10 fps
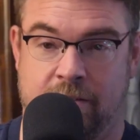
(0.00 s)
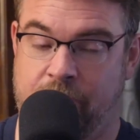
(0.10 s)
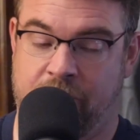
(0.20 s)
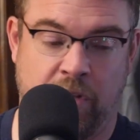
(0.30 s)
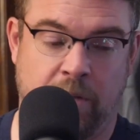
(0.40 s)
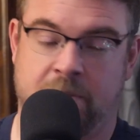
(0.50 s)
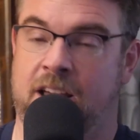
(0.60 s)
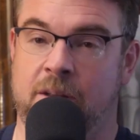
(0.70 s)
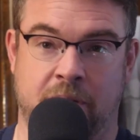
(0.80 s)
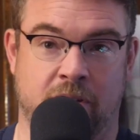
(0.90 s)
Philip
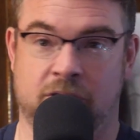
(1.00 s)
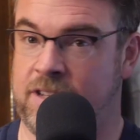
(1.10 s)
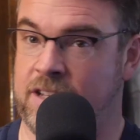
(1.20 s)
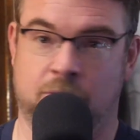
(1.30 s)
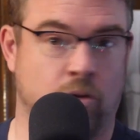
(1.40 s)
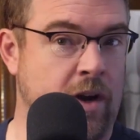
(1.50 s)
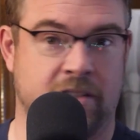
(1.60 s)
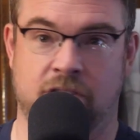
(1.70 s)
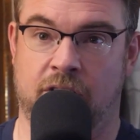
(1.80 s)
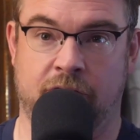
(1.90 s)
sat up here and said some great
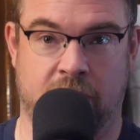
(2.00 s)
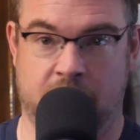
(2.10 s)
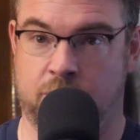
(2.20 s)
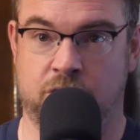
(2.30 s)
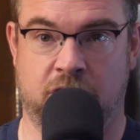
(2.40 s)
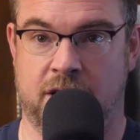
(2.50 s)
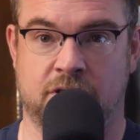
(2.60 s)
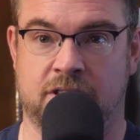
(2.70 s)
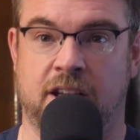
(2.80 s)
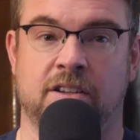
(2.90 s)
stuff, and I appreciate every
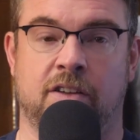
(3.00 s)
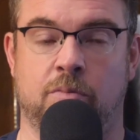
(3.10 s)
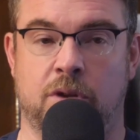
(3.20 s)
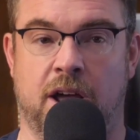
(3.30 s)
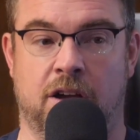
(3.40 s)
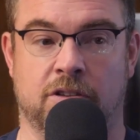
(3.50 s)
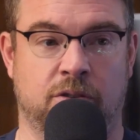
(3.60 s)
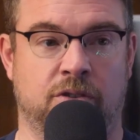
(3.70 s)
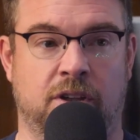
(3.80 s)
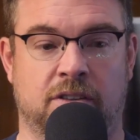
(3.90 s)
second of it. But I also
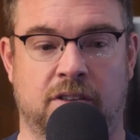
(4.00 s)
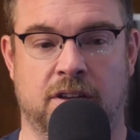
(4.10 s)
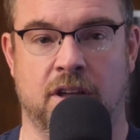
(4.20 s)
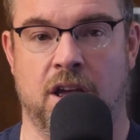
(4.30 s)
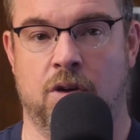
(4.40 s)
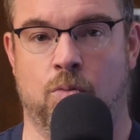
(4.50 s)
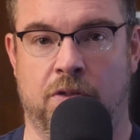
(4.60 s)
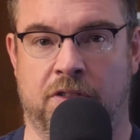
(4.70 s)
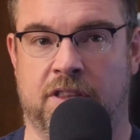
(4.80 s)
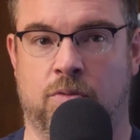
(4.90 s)
think that one
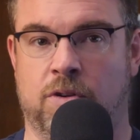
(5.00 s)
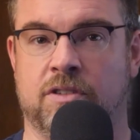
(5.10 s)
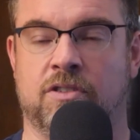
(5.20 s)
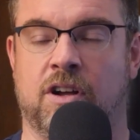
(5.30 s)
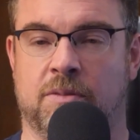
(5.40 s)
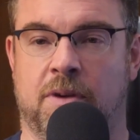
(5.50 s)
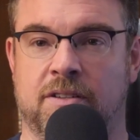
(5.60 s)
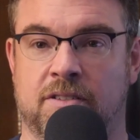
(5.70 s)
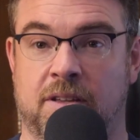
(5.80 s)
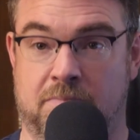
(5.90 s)
thing that wasn't talked about
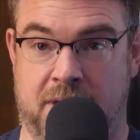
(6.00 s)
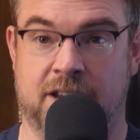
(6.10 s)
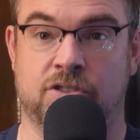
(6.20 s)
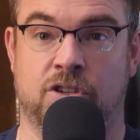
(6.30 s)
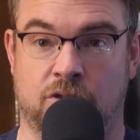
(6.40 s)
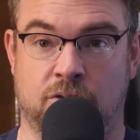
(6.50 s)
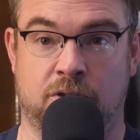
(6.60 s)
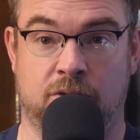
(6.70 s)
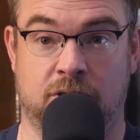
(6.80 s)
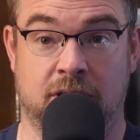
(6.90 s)
is like managing your
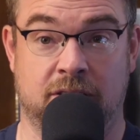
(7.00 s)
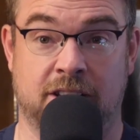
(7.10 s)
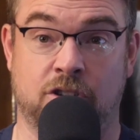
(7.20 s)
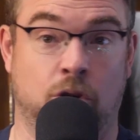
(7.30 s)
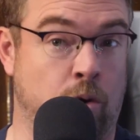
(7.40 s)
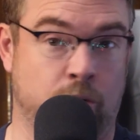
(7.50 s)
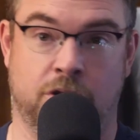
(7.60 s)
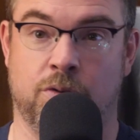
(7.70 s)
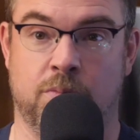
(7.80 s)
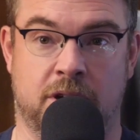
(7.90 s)
community. Mm-hmm. That's a whole
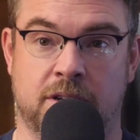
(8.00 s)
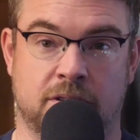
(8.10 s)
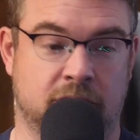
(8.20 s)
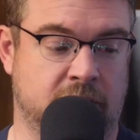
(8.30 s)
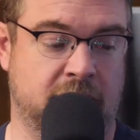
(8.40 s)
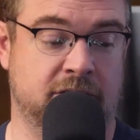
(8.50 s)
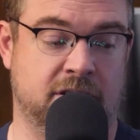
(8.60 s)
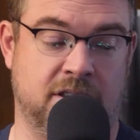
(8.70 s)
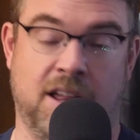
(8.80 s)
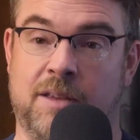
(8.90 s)
nother beast, and
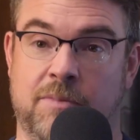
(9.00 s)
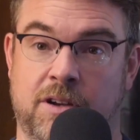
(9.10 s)
it's a nightmare in